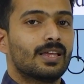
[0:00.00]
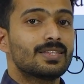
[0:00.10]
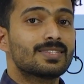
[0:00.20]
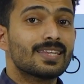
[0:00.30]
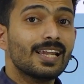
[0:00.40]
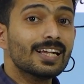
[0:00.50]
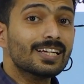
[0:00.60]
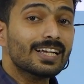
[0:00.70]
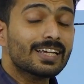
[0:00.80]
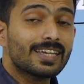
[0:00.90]

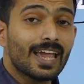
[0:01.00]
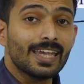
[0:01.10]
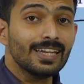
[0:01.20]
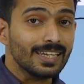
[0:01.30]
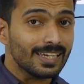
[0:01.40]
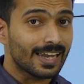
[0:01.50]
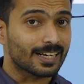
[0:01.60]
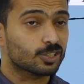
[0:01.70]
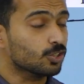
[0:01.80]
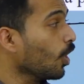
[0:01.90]
silk gain
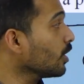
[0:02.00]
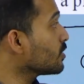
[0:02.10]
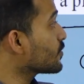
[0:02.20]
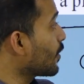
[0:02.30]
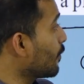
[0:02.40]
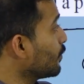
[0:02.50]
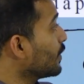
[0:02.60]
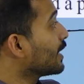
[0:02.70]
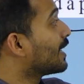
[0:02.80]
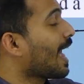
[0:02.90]
electrons from
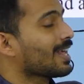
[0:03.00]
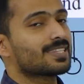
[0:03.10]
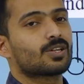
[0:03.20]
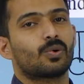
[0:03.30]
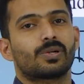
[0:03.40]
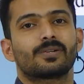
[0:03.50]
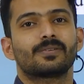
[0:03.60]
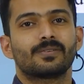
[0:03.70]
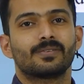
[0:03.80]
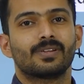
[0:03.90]
glass rod.
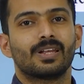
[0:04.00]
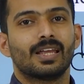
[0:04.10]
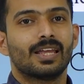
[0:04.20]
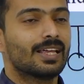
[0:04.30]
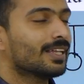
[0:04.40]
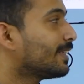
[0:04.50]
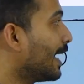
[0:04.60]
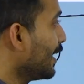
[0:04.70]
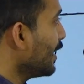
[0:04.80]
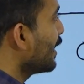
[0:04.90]

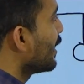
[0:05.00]
Then